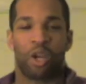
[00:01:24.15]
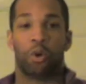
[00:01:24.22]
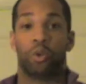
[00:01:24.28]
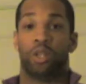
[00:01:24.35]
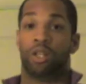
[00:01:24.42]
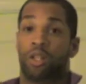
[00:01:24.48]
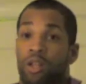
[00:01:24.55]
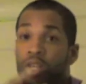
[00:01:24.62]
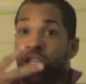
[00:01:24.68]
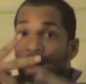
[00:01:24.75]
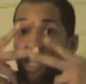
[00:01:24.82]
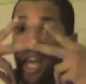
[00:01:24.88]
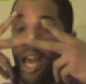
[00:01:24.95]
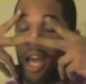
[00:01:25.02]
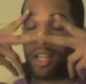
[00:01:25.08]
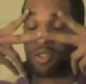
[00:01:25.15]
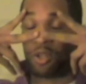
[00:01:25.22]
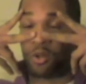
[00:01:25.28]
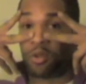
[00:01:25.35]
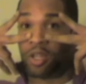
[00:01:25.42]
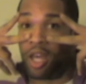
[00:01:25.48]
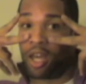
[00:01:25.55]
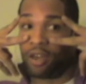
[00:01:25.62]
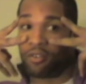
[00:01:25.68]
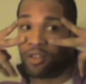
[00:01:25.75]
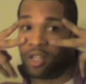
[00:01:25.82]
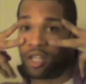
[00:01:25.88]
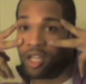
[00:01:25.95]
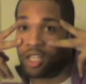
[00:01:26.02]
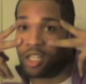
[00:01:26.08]
And the look in the eyes so
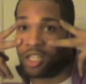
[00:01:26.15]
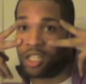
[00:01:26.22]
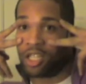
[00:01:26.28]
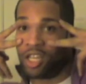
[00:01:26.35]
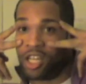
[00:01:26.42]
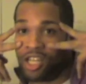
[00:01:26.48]
devilish.